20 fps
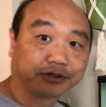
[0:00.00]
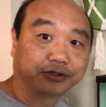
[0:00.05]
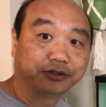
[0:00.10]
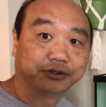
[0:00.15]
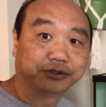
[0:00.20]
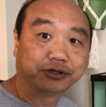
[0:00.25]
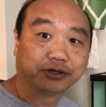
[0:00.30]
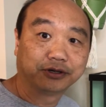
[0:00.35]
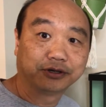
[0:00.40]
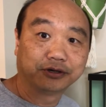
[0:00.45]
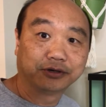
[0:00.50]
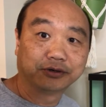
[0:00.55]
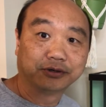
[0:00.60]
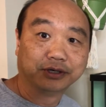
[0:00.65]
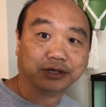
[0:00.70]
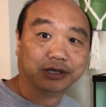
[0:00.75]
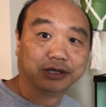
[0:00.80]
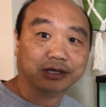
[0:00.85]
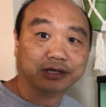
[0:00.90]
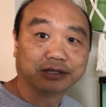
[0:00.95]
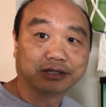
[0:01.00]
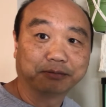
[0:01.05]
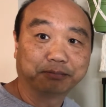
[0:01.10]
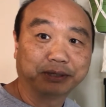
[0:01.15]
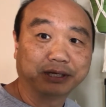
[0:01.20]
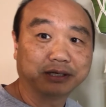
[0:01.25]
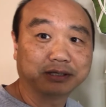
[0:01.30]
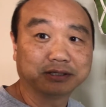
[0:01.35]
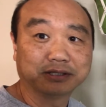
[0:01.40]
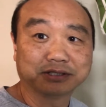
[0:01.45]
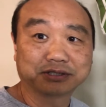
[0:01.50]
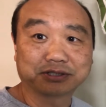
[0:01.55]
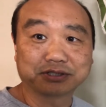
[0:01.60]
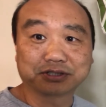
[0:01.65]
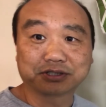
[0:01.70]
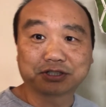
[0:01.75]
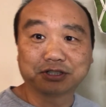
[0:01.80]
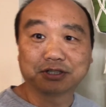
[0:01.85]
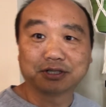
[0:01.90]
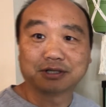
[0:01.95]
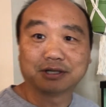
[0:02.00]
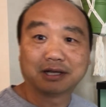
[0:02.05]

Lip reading: you know the pinkness is good.